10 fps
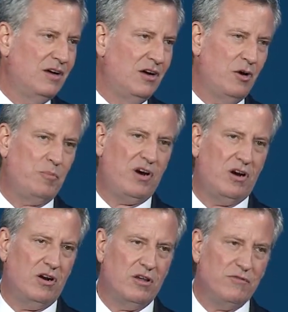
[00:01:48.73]
are
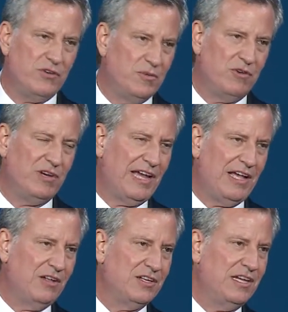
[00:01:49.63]
part of human
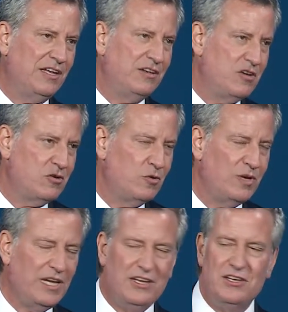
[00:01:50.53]
reality and no
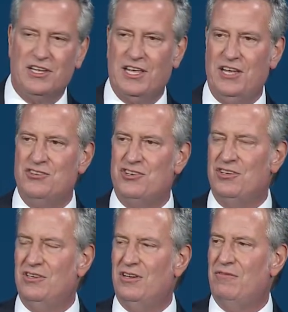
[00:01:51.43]

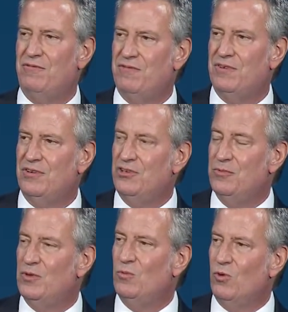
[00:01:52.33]
indication of
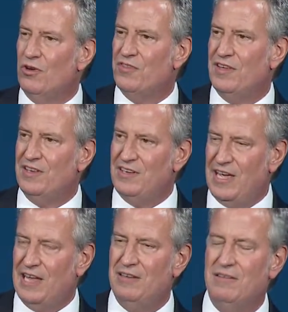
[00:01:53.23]
human worth, and
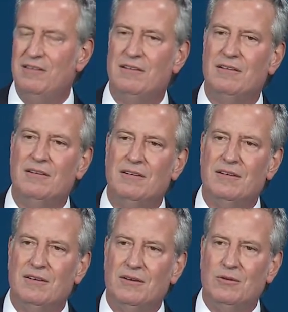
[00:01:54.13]
yet
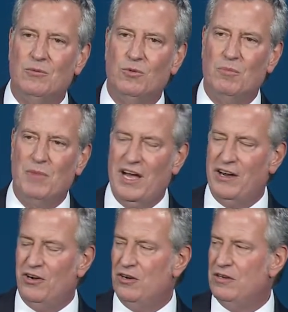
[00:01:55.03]
we're
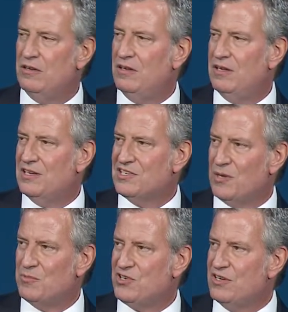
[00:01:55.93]
mired in
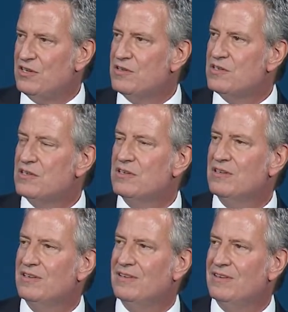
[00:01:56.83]
assumptions
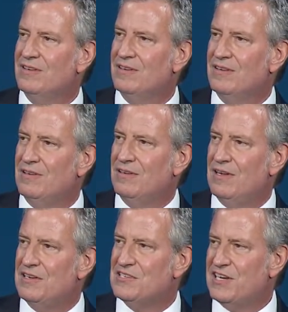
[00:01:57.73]

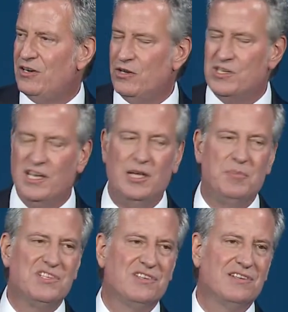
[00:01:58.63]
and
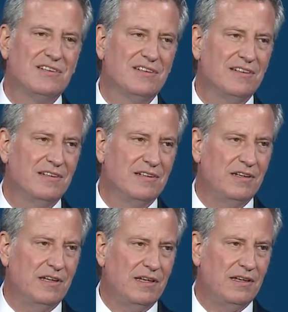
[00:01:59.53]
stereotypes,
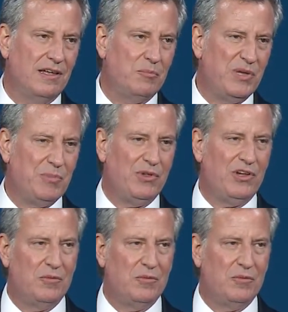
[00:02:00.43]
and people are